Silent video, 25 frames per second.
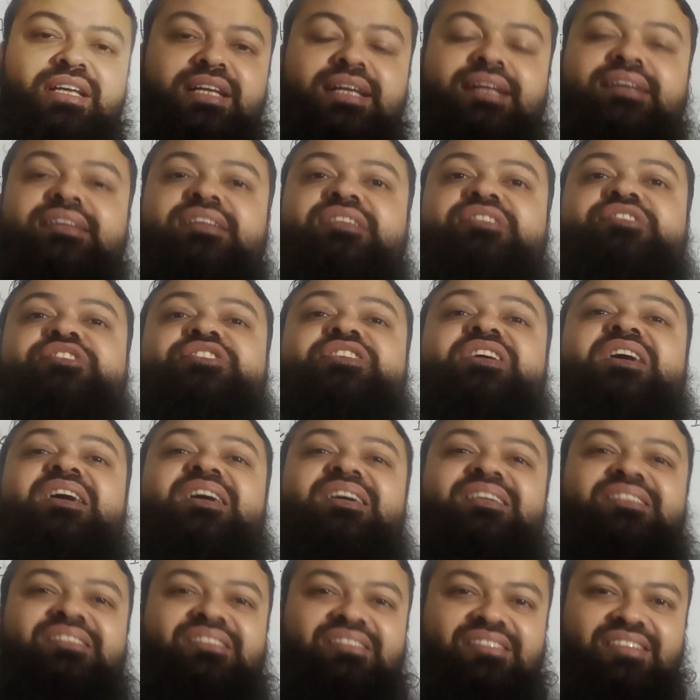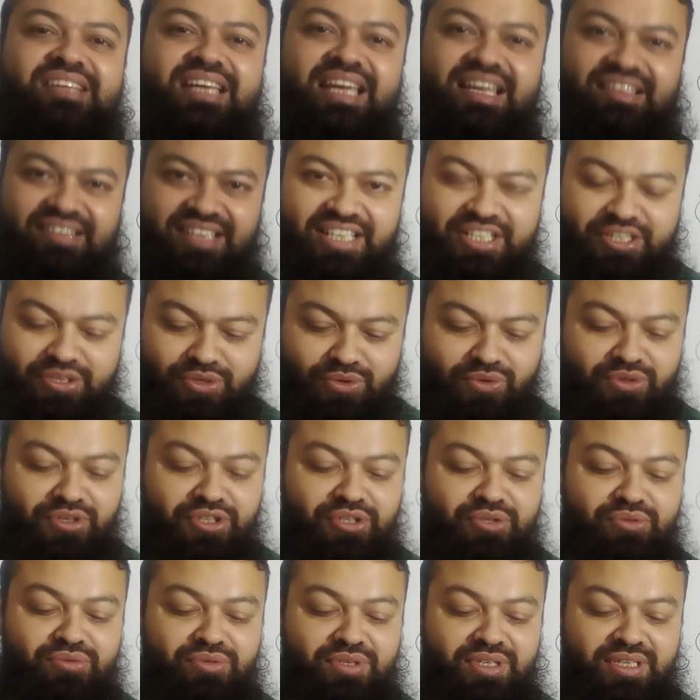It is chance, as I
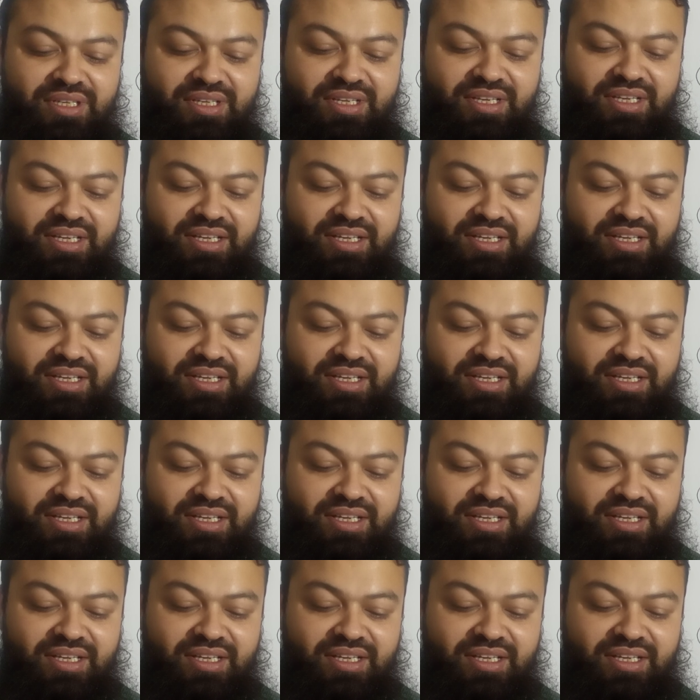told you.